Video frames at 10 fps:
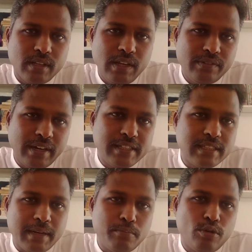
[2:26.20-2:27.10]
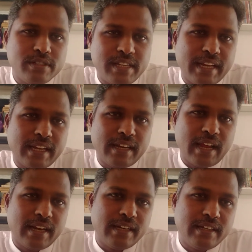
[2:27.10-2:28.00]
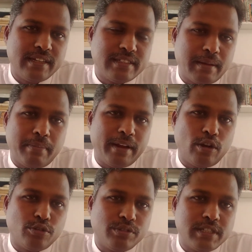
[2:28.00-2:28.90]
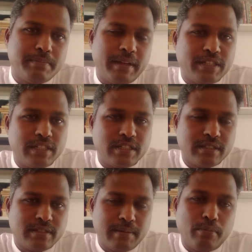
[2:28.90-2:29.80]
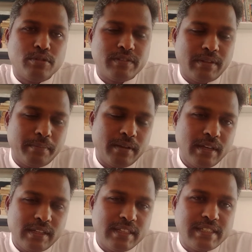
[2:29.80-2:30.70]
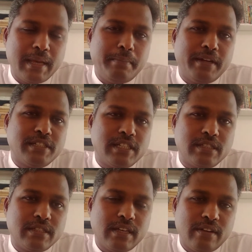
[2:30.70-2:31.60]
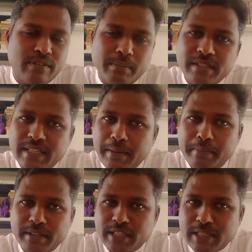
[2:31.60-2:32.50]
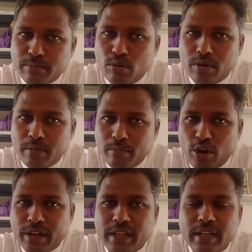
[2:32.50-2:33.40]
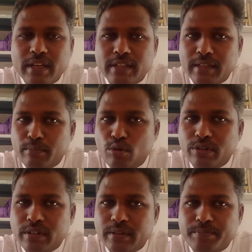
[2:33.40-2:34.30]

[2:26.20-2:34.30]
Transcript: if that bone is taken and it is applied onto this patient. Suppose if the same patient's from the same patient's body, the bone